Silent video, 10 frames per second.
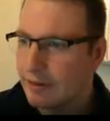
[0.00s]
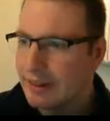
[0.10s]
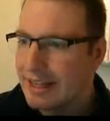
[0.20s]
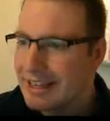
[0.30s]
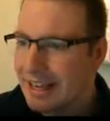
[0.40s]

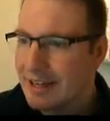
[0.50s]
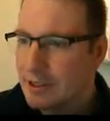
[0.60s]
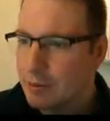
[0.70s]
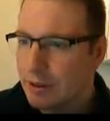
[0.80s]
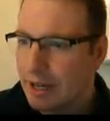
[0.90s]
think it
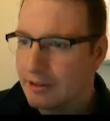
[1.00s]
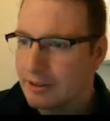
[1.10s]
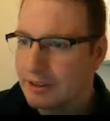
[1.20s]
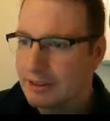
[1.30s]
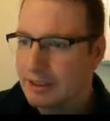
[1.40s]
is
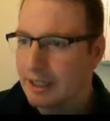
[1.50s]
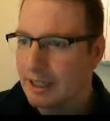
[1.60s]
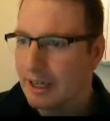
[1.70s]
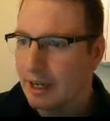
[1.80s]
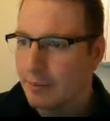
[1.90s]
pronounced
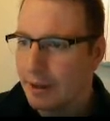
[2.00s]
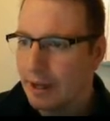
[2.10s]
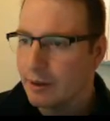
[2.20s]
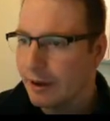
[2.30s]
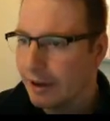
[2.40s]

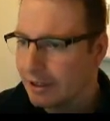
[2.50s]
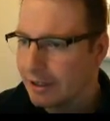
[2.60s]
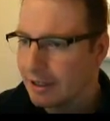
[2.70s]
Apetamak,